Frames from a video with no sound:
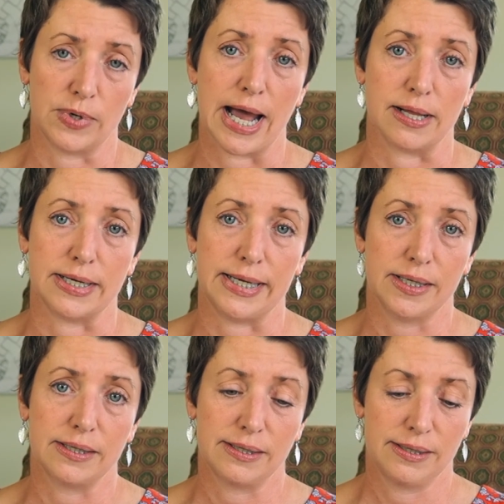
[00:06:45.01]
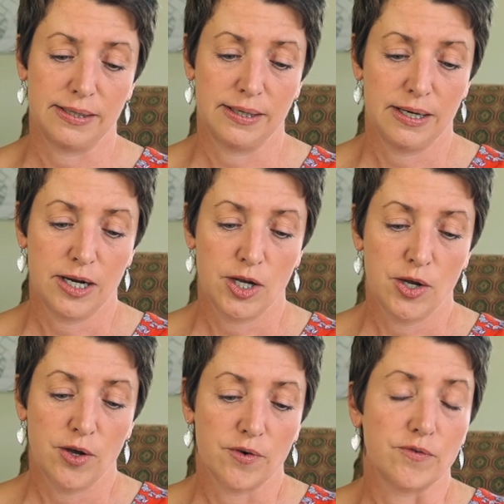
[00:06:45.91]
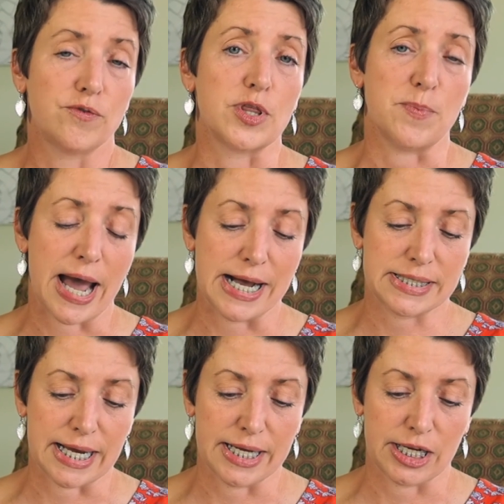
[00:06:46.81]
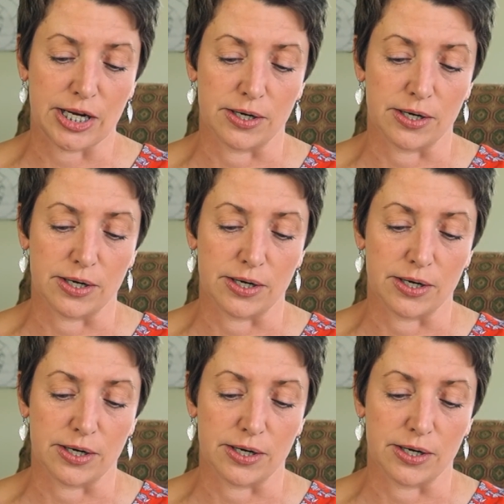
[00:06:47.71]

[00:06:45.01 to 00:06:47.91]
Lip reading: a reality. For the past 8